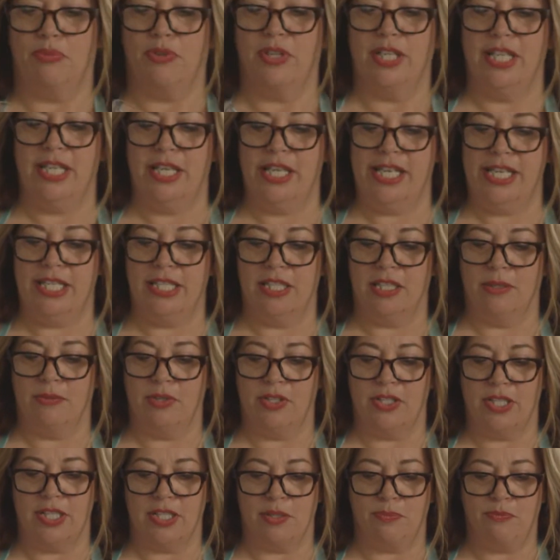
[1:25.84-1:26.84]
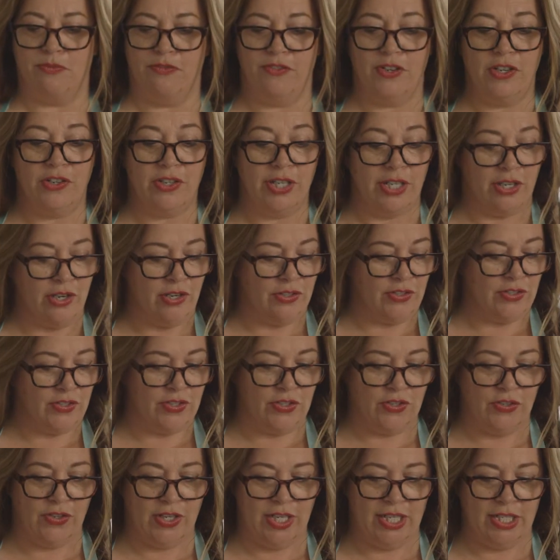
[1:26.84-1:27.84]
preheating because it's very
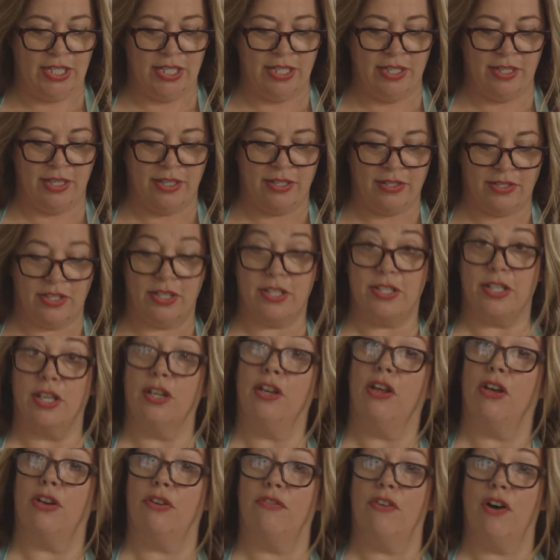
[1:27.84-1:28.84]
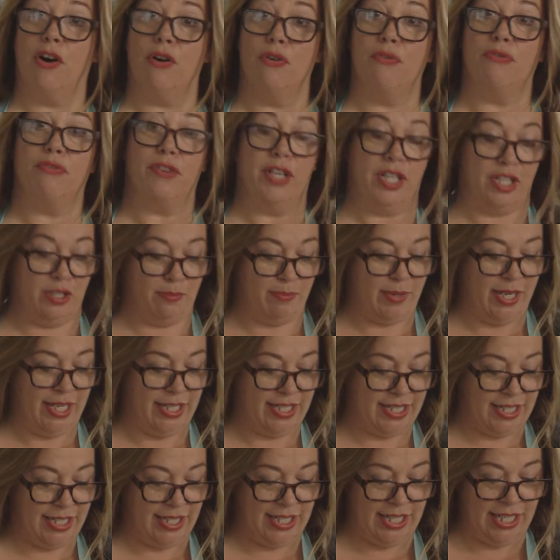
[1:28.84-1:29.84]
concentrated. It's just a lot of whole fresh
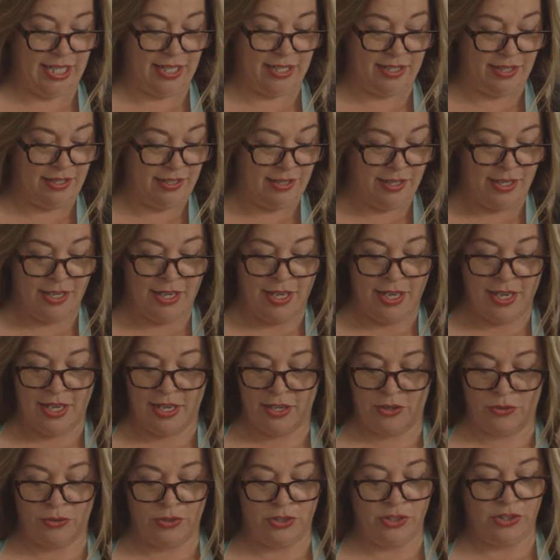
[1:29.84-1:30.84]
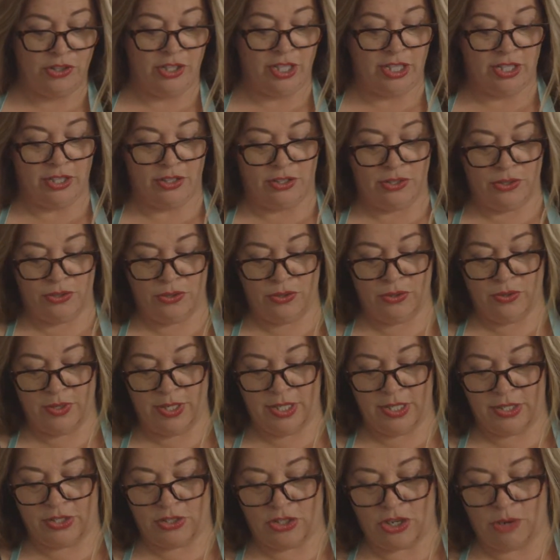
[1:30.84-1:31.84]
spice in there. And all you need to do
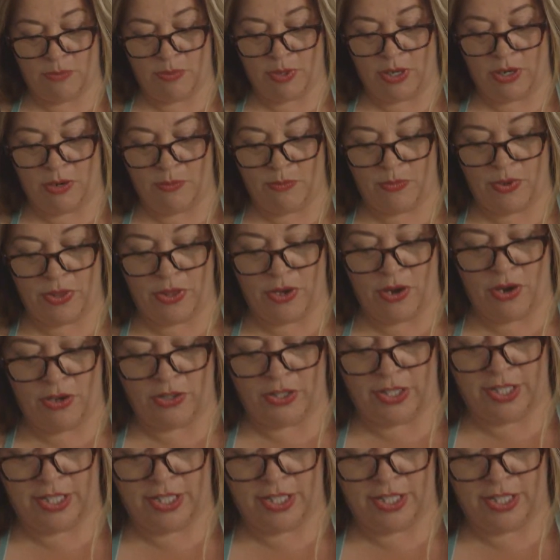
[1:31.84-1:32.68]
is top it up with hot